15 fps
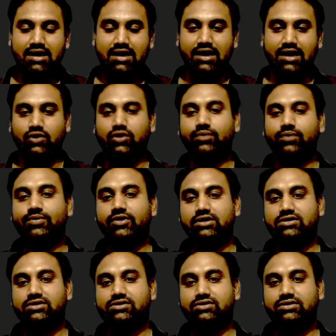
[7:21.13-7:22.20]
I hope you
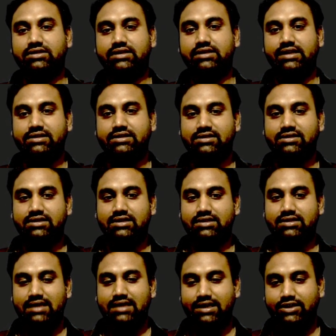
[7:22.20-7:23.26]
understood the things.
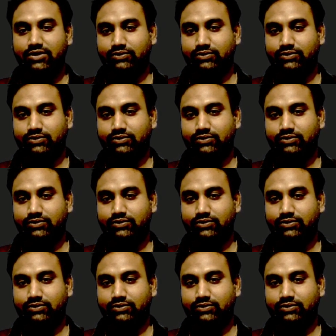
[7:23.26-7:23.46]
Thank you.